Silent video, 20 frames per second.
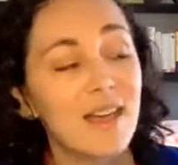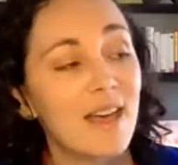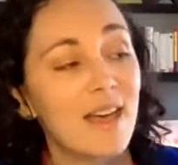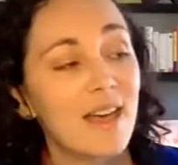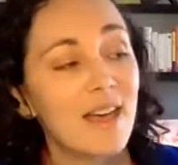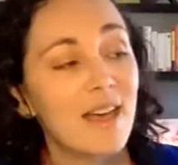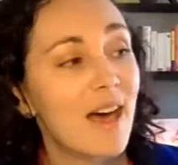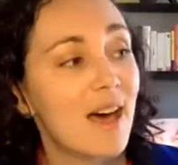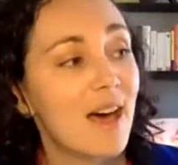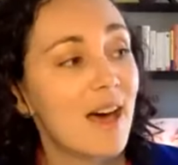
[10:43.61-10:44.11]

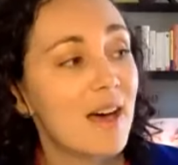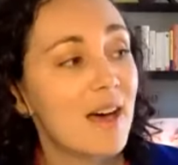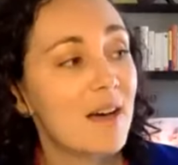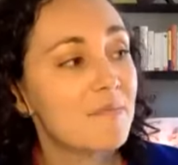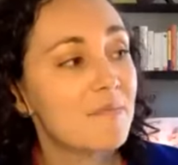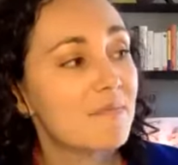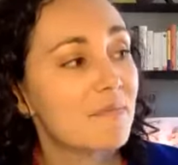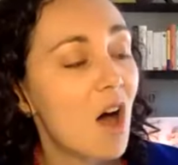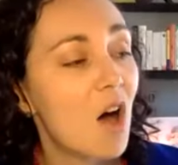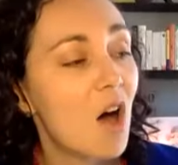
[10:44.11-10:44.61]

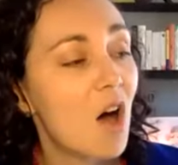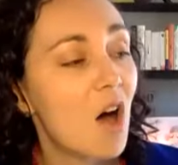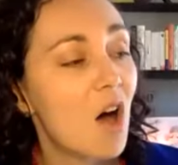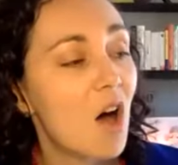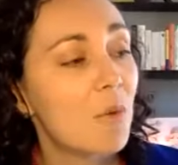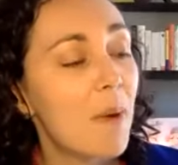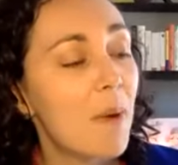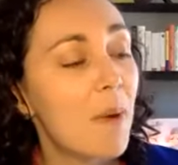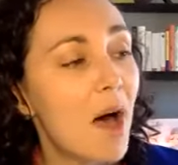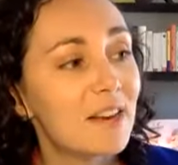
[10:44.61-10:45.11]
I'll
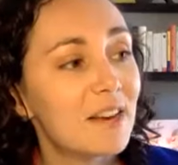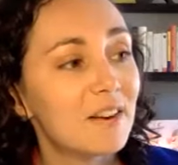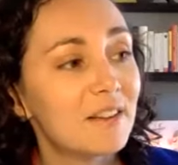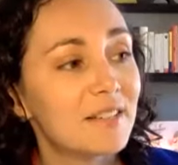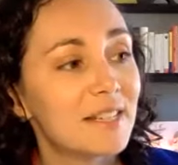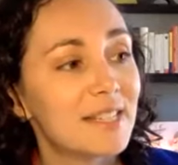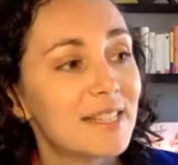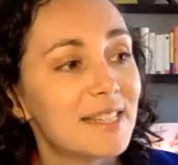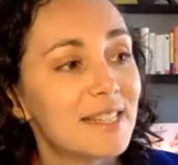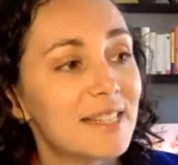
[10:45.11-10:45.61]
pause here
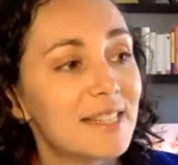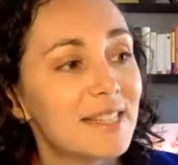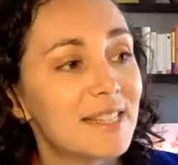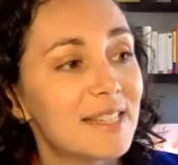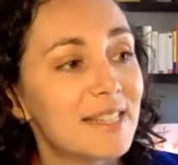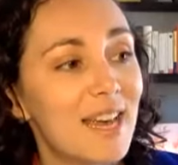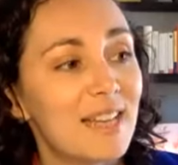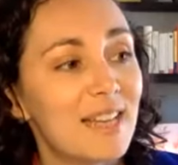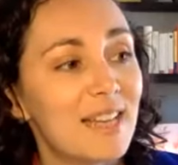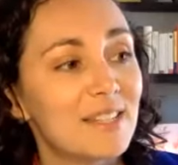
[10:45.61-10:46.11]
in a
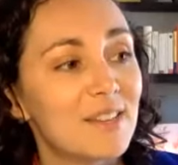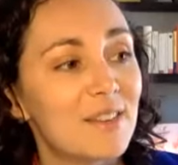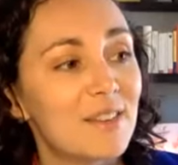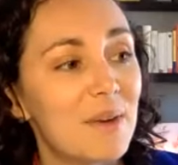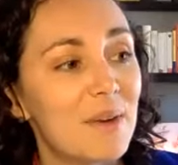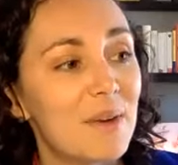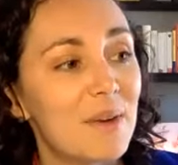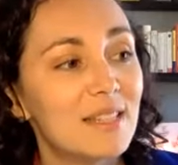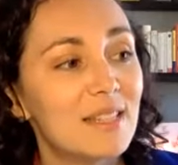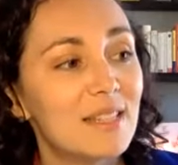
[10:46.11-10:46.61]
second so that we
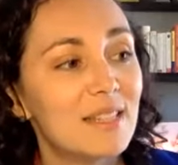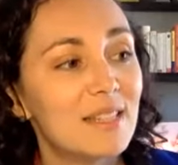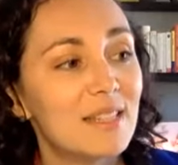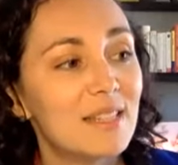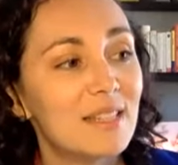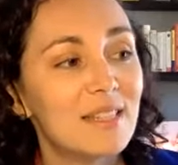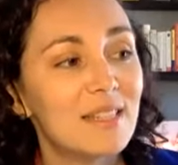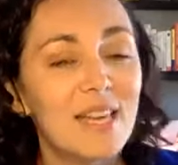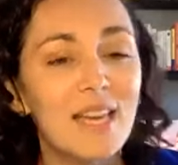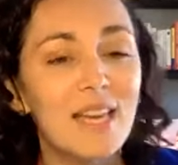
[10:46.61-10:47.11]
can
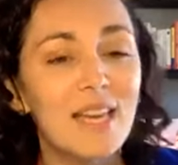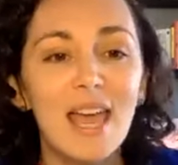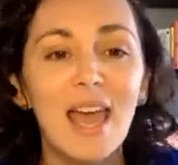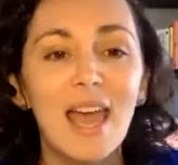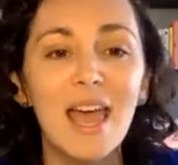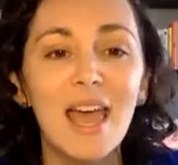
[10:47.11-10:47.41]
dig in,